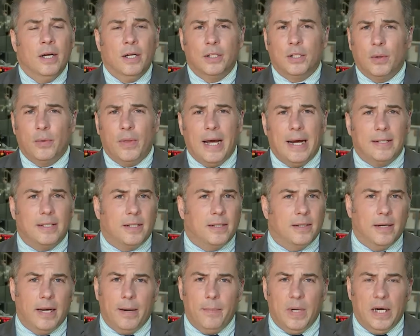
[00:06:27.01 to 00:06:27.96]
So
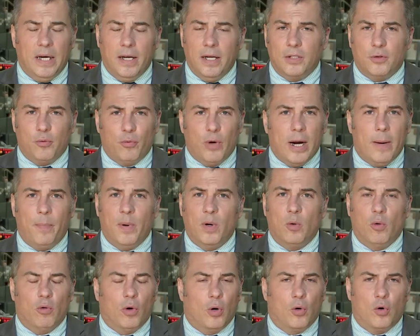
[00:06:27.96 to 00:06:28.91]
that's, I mean, it's
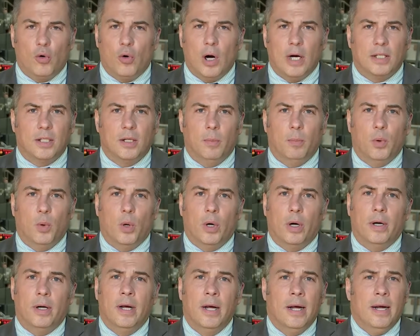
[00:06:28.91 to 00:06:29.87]
rampant across the
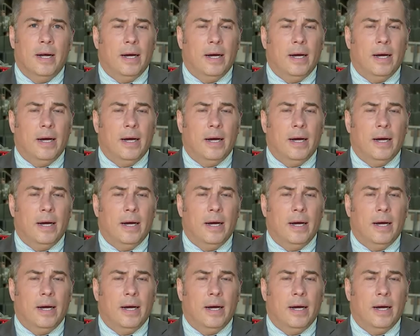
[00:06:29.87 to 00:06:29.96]
board.